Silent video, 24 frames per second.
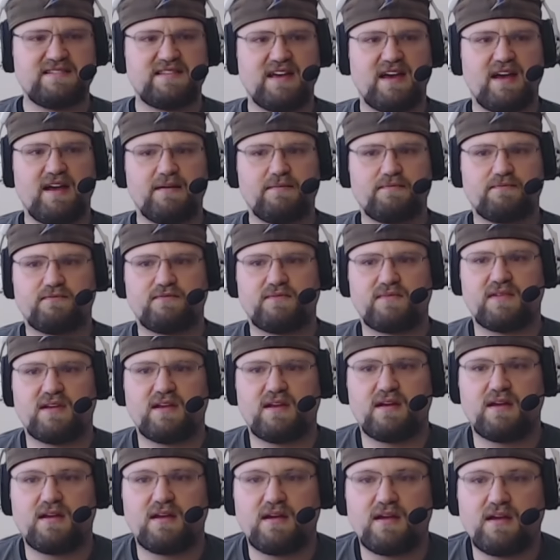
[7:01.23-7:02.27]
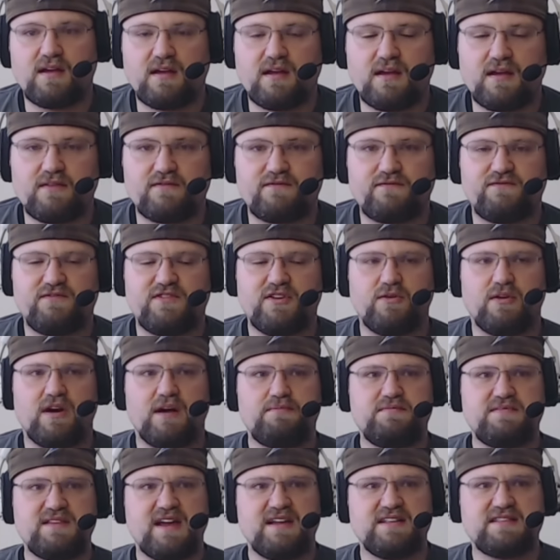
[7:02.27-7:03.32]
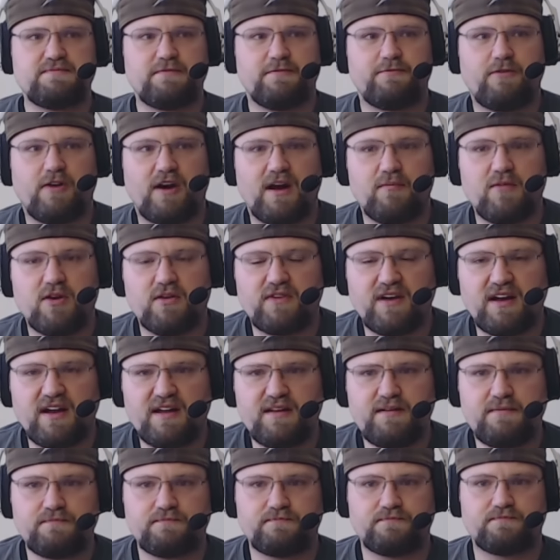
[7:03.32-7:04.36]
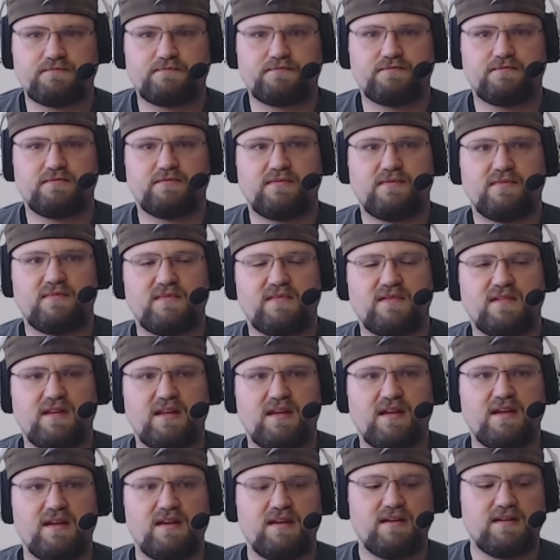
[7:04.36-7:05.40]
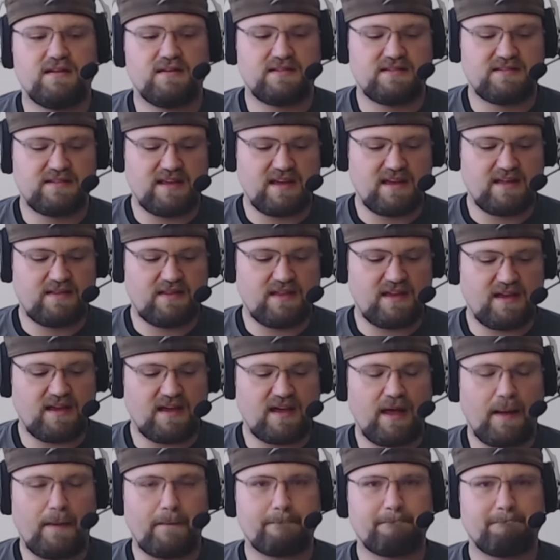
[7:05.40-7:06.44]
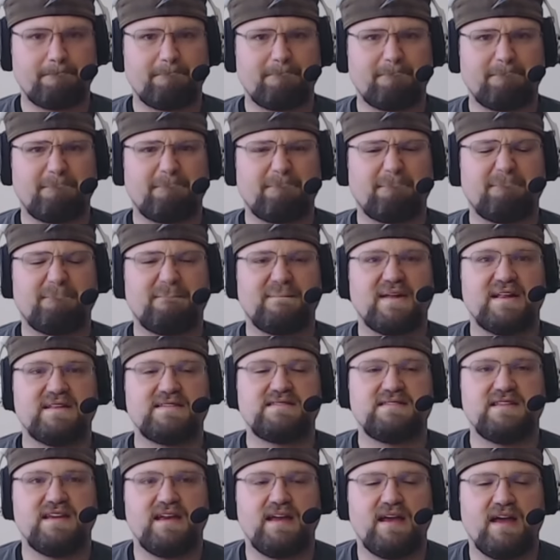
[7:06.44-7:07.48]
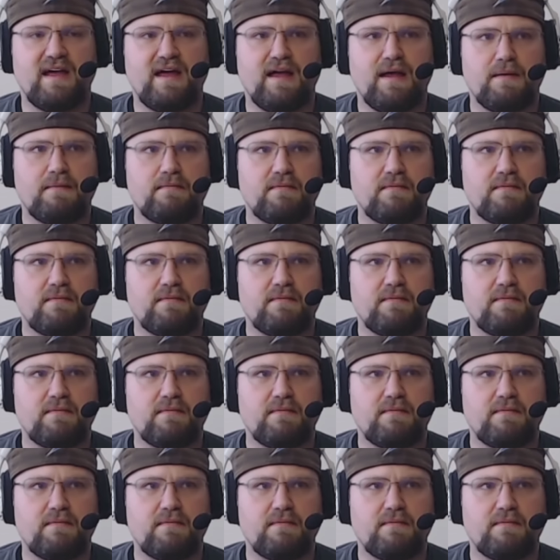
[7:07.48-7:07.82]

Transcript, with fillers: a uh, few updates before I move on. Let's see the, uh, let's see, uh,